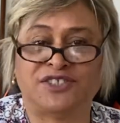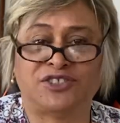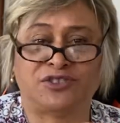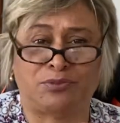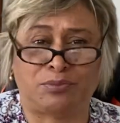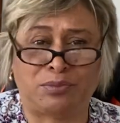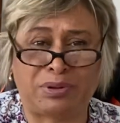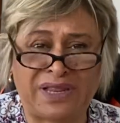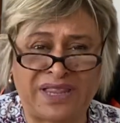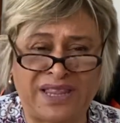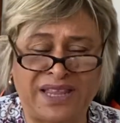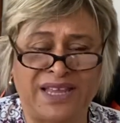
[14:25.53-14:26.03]

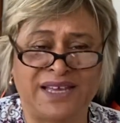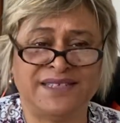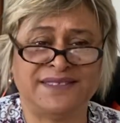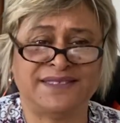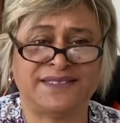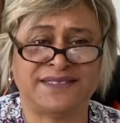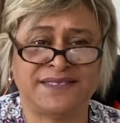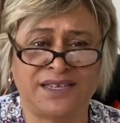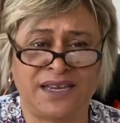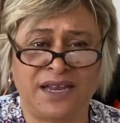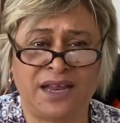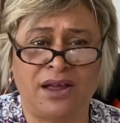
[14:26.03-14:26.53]

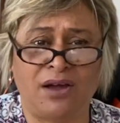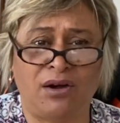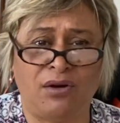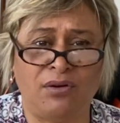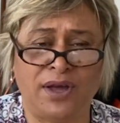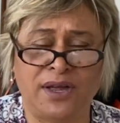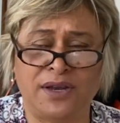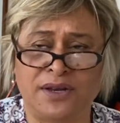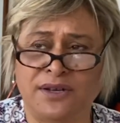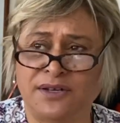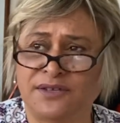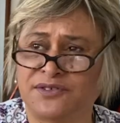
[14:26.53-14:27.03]
place now.
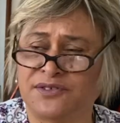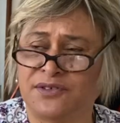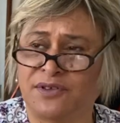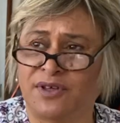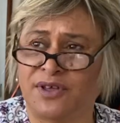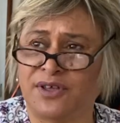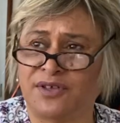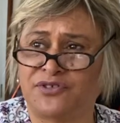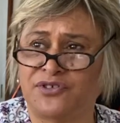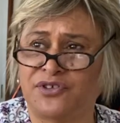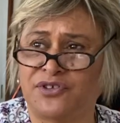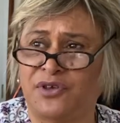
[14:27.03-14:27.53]
And it's
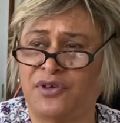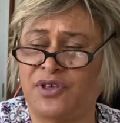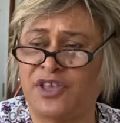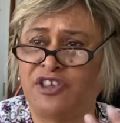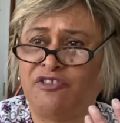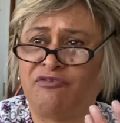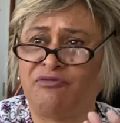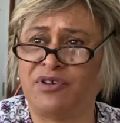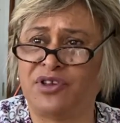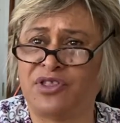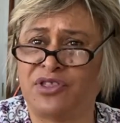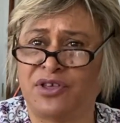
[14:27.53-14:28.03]
like, so
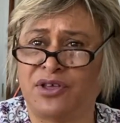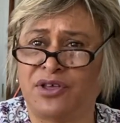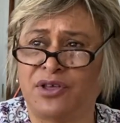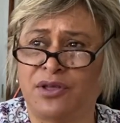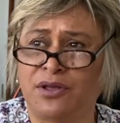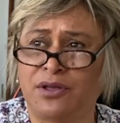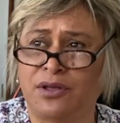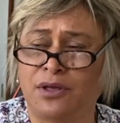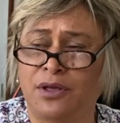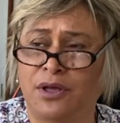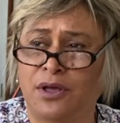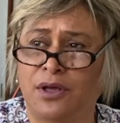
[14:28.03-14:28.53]

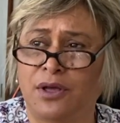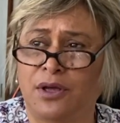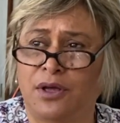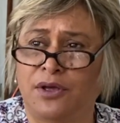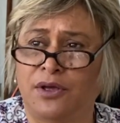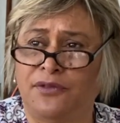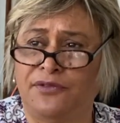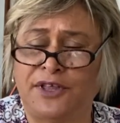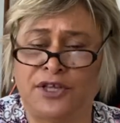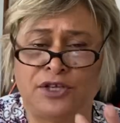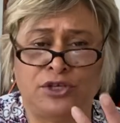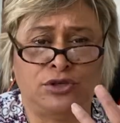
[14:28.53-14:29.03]
everything
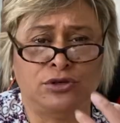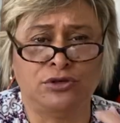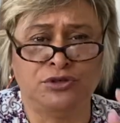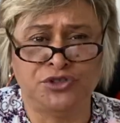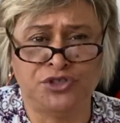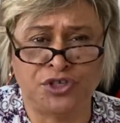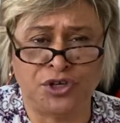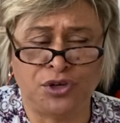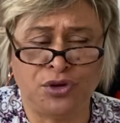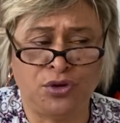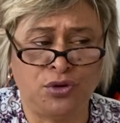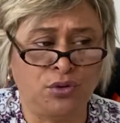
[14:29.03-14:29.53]
that you
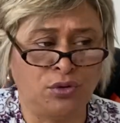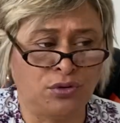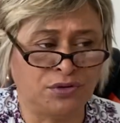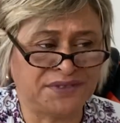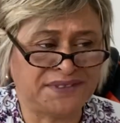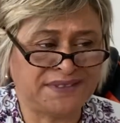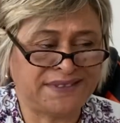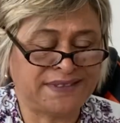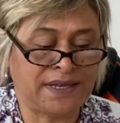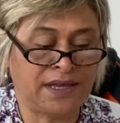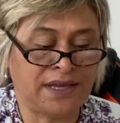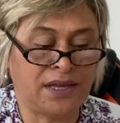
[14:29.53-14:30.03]
do or
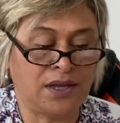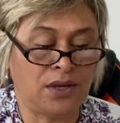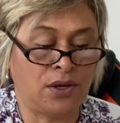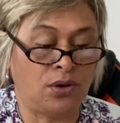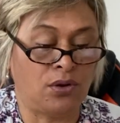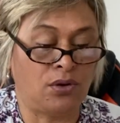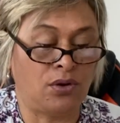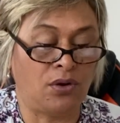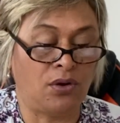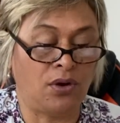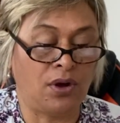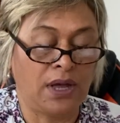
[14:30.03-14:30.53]
see,
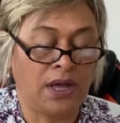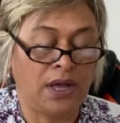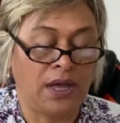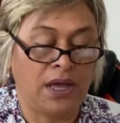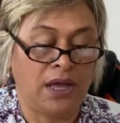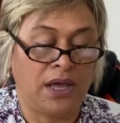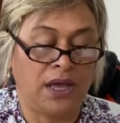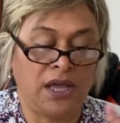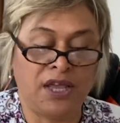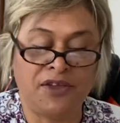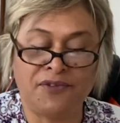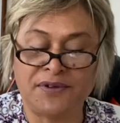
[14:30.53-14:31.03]
or
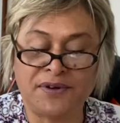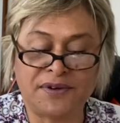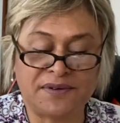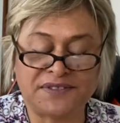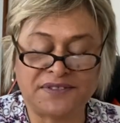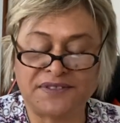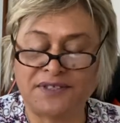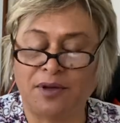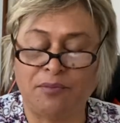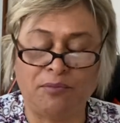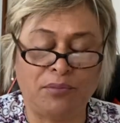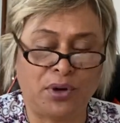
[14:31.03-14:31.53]
even if
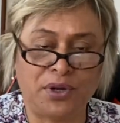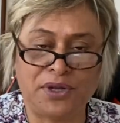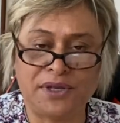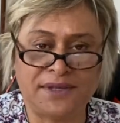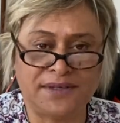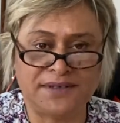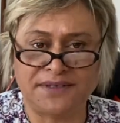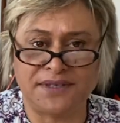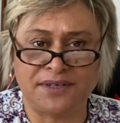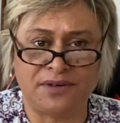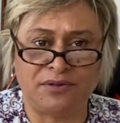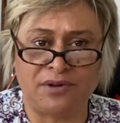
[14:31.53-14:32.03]
somebody
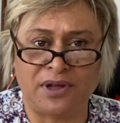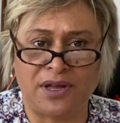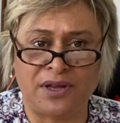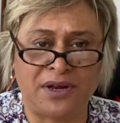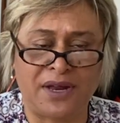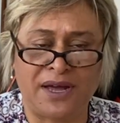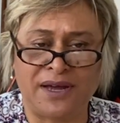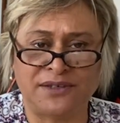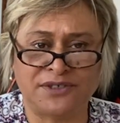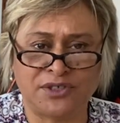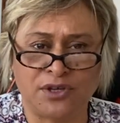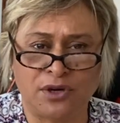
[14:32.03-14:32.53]
is an
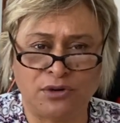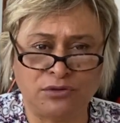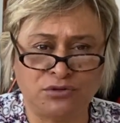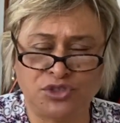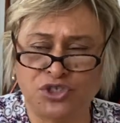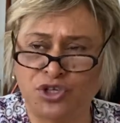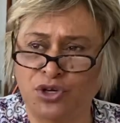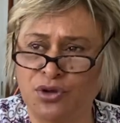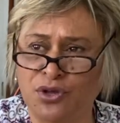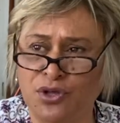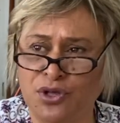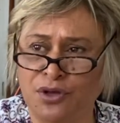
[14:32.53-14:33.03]
asshole
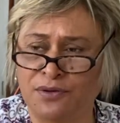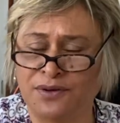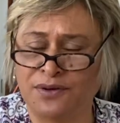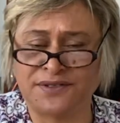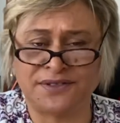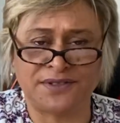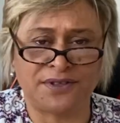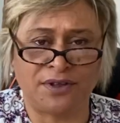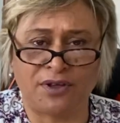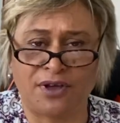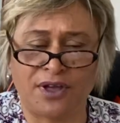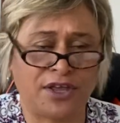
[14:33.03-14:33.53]
to you,
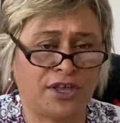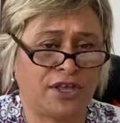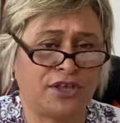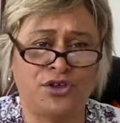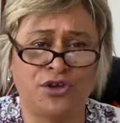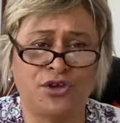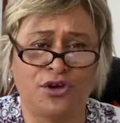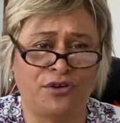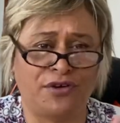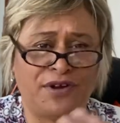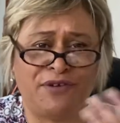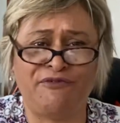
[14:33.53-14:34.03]
it's like
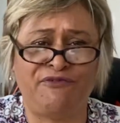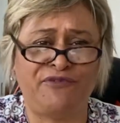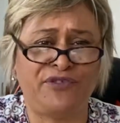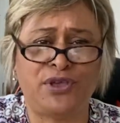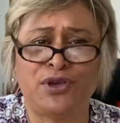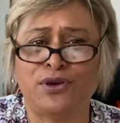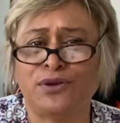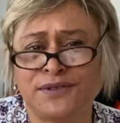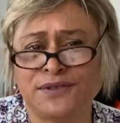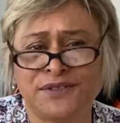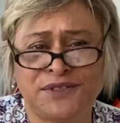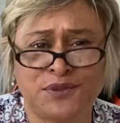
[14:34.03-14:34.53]
you're
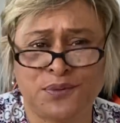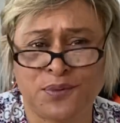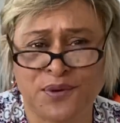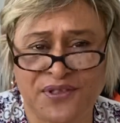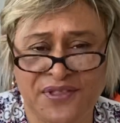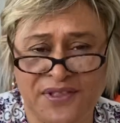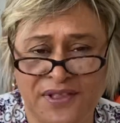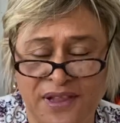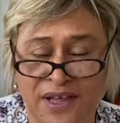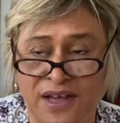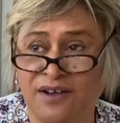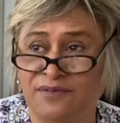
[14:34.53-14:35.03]
infused
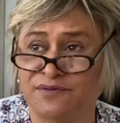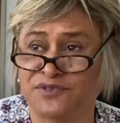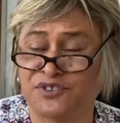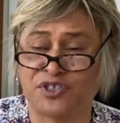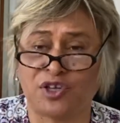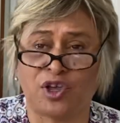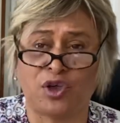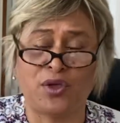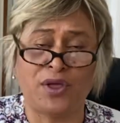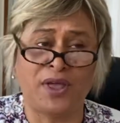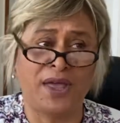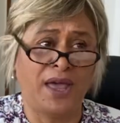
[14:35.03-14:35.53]
with love.
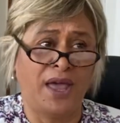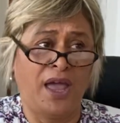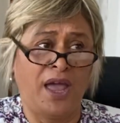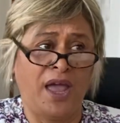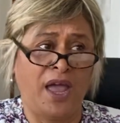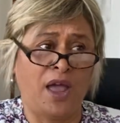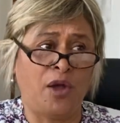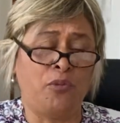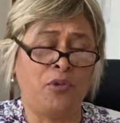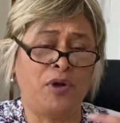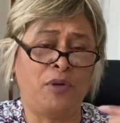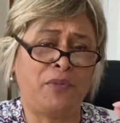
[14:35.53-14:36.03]
So,
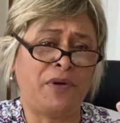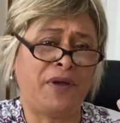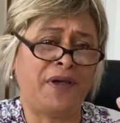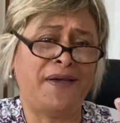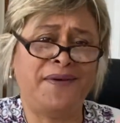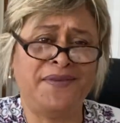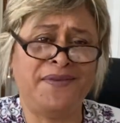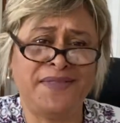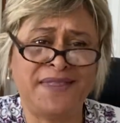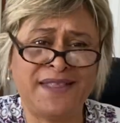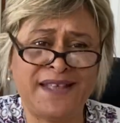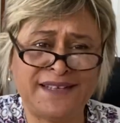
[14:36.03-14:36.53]
and when we're
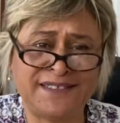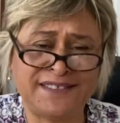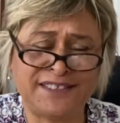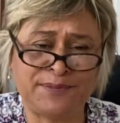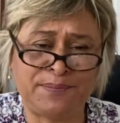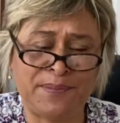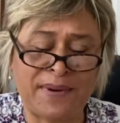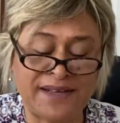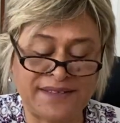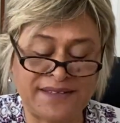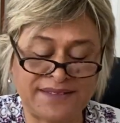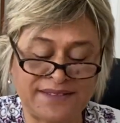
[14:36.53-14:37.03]
in that
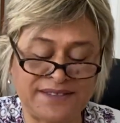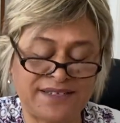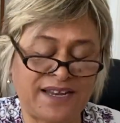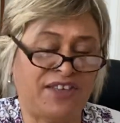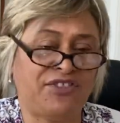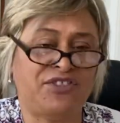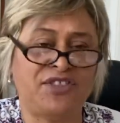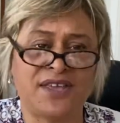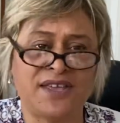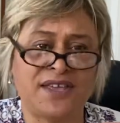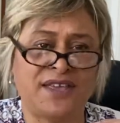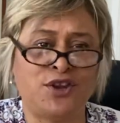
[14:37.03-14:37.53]
space,
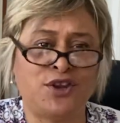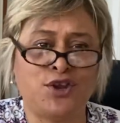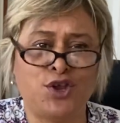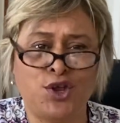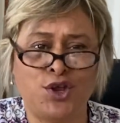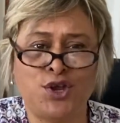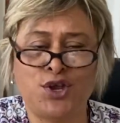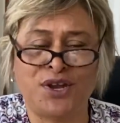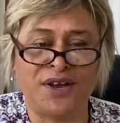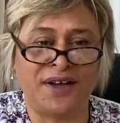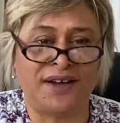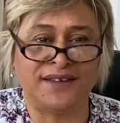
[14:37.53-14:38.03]
nothing can
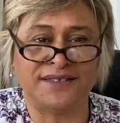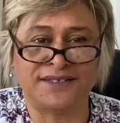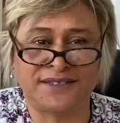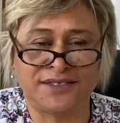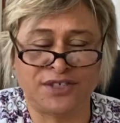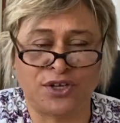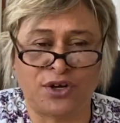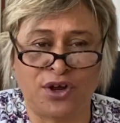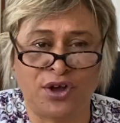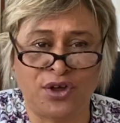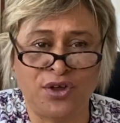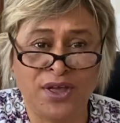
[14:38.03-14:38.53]
hurt us,
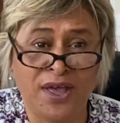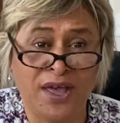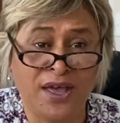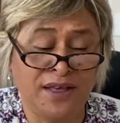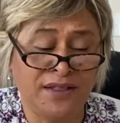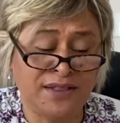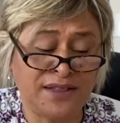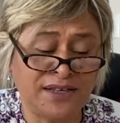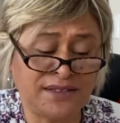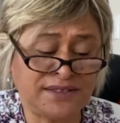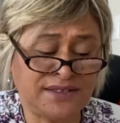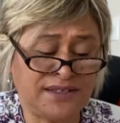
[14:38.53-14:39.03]
you know.
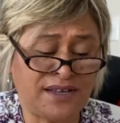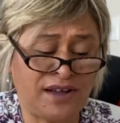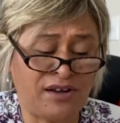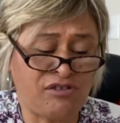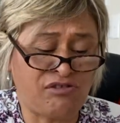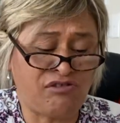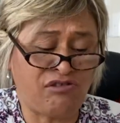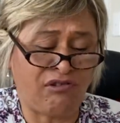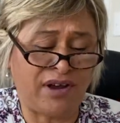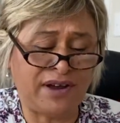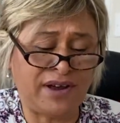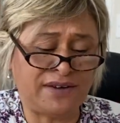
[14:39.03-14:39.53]
That's our
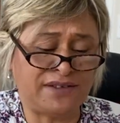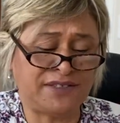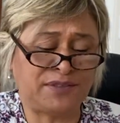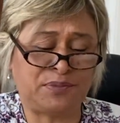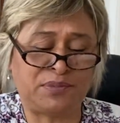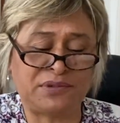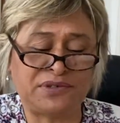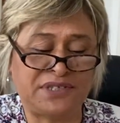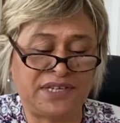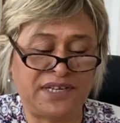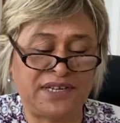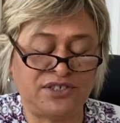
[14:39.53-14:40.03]
greatest
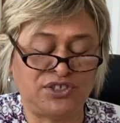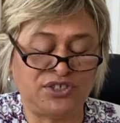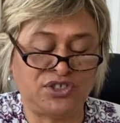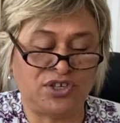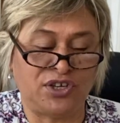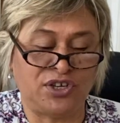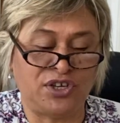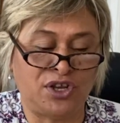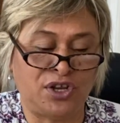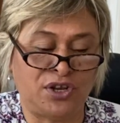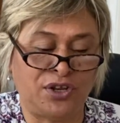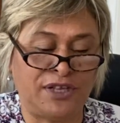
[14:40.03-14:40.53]

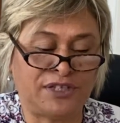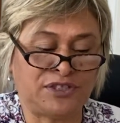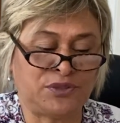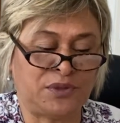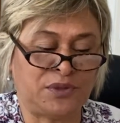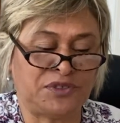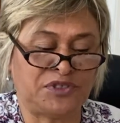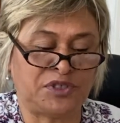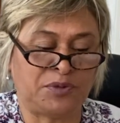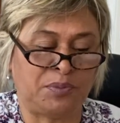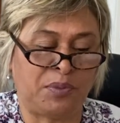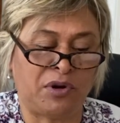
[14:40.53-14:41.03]
protection, and that's
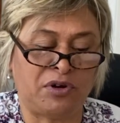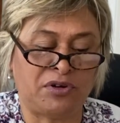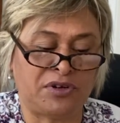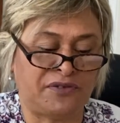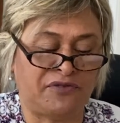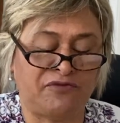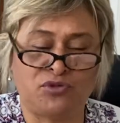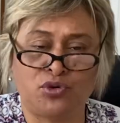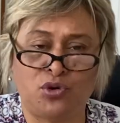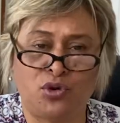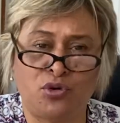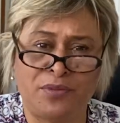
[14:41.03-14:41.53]
what Spirit
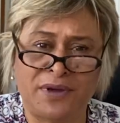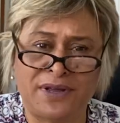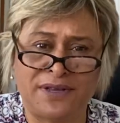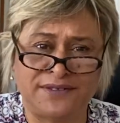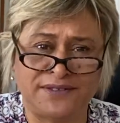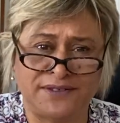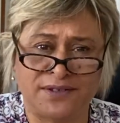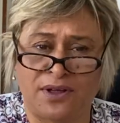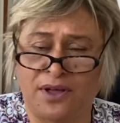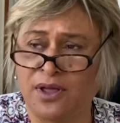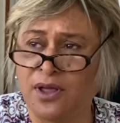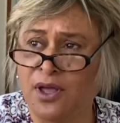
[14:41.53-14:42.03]
have taught me,
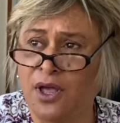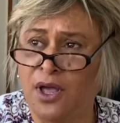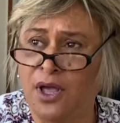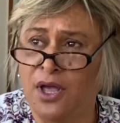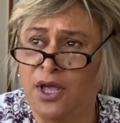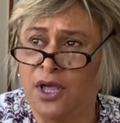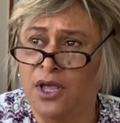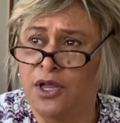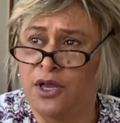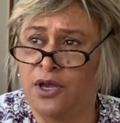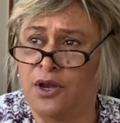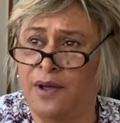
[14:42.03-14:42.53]
is like,
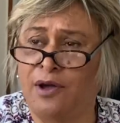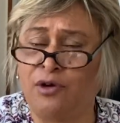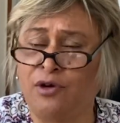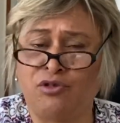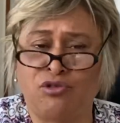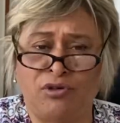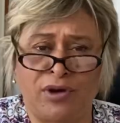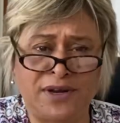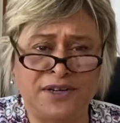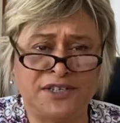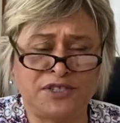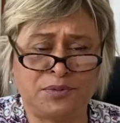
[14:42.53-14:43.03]
you know, our
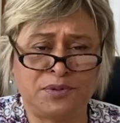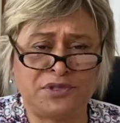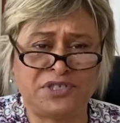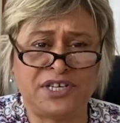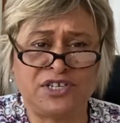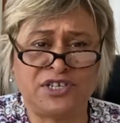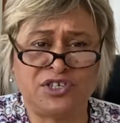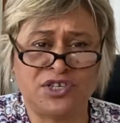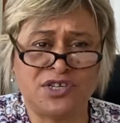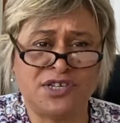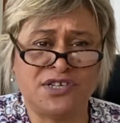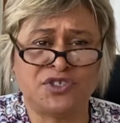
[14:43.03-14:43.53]
greatest
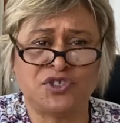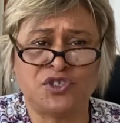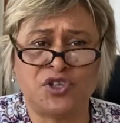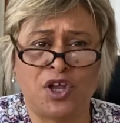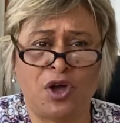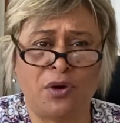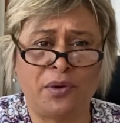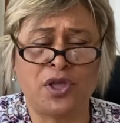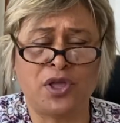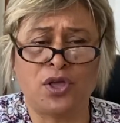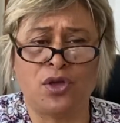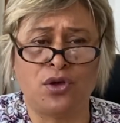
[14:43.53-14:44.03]
protection is
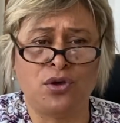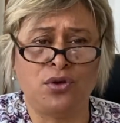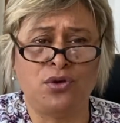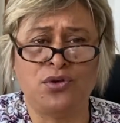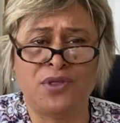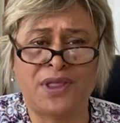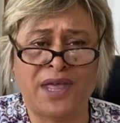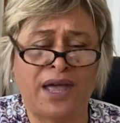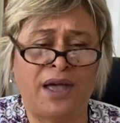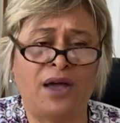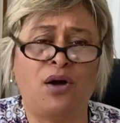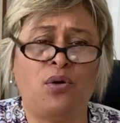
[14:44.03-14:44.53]
knowing who
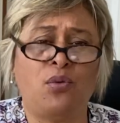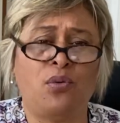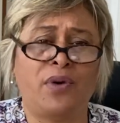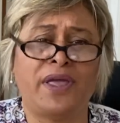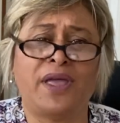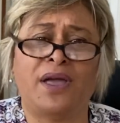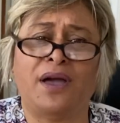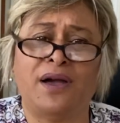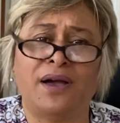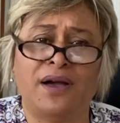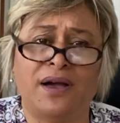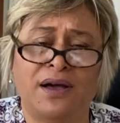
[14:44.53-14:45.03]
the hell
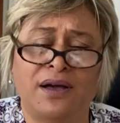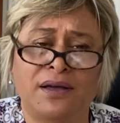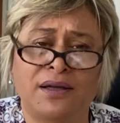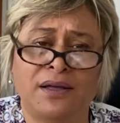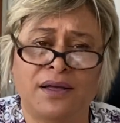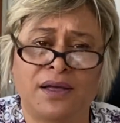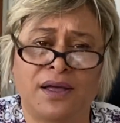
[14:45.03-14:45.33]
we are.